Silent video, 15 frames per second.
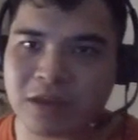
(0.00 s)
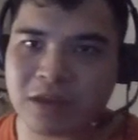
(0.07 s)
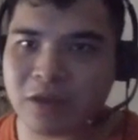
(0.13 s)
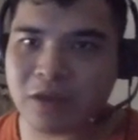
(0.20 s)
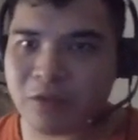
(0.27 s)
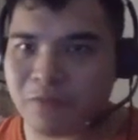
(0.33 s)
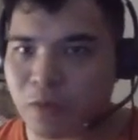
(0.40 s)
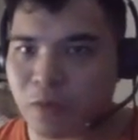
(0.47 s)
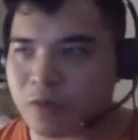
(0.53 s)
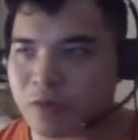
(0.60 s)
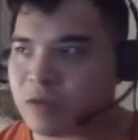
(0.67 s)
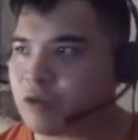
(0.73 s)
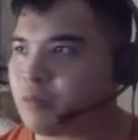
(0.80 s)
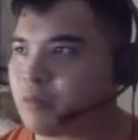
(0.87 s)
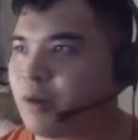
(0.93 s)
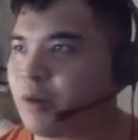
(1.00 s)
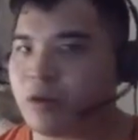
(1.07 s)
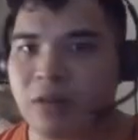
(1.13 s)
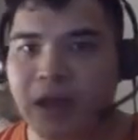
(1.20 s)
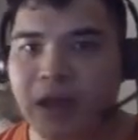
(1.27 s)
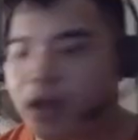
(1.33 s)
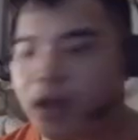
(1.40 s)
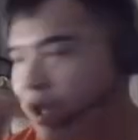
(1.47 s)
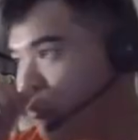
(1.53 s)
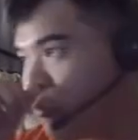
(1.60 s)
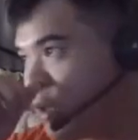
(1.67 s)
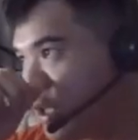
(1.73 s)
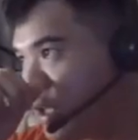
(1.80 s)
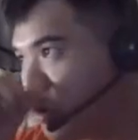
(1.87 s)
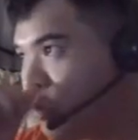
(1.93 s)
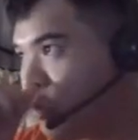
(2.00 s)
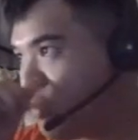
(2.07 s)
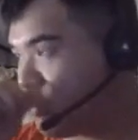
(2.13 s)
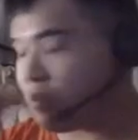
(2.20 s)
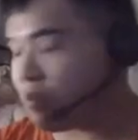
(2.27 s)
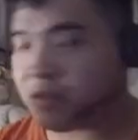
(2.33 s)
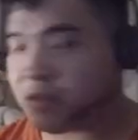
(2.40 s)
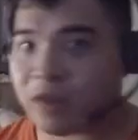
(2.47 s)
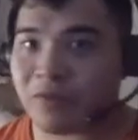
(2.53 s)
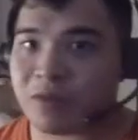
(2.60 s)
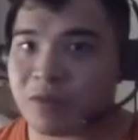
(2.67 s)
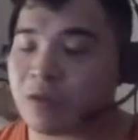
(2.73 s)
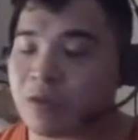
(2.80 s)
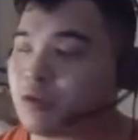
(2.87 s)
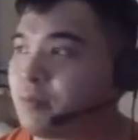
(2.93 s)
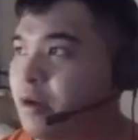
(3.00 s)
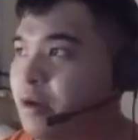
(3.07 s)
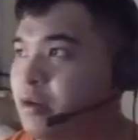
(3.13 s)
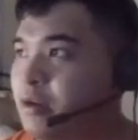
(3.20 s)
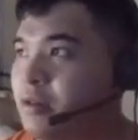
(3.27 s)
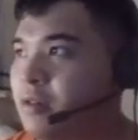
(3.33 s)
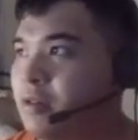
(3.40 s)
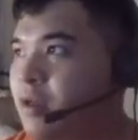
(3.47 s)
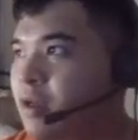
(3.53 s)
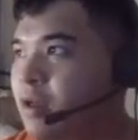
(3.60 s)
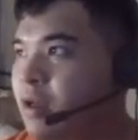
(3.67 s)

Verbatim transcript: the uh, the four seater model. I really hope there's a seven seater model.